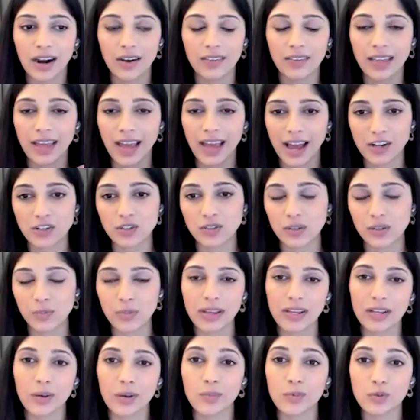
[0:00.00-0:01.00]
are they actually
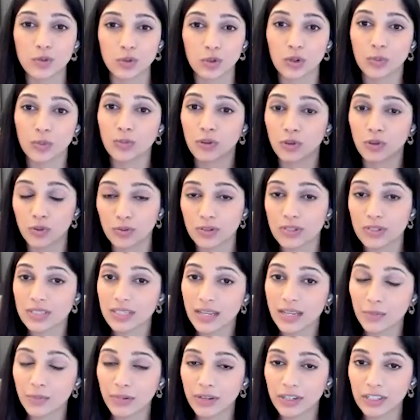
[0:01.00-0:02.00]
being absorbed through the
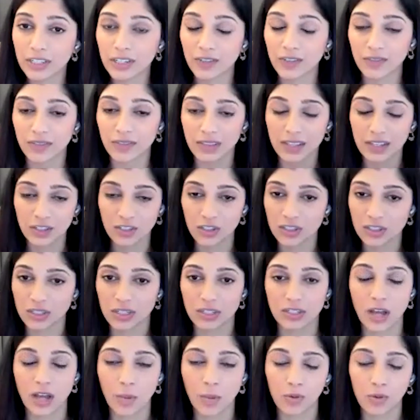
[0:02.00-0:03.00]
skin barrier? If it's just a
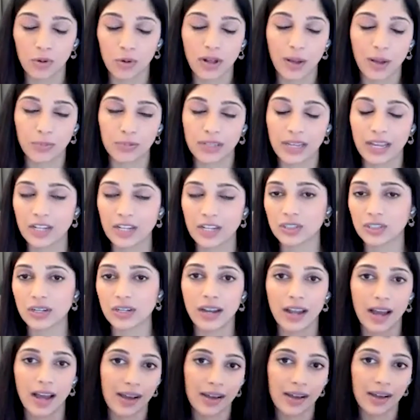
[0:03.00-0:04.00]
topical
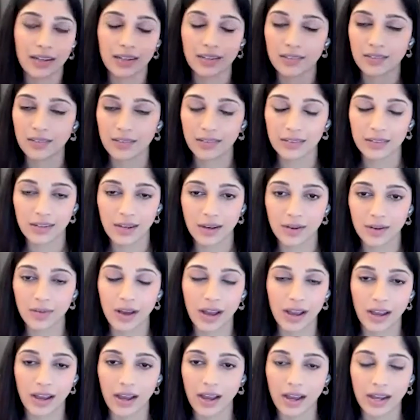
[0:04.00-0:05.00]
application,
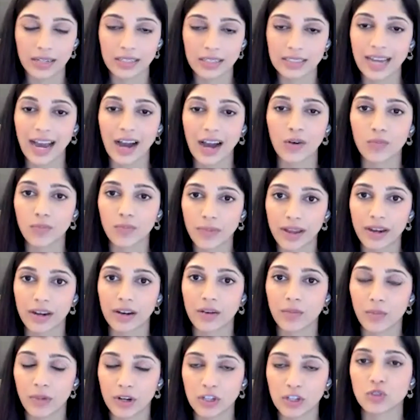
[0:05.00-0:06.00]
I doubt
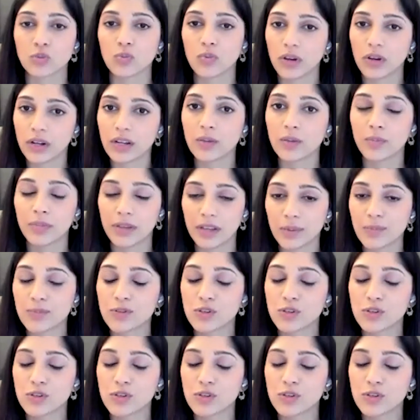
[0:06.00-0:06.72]
much would be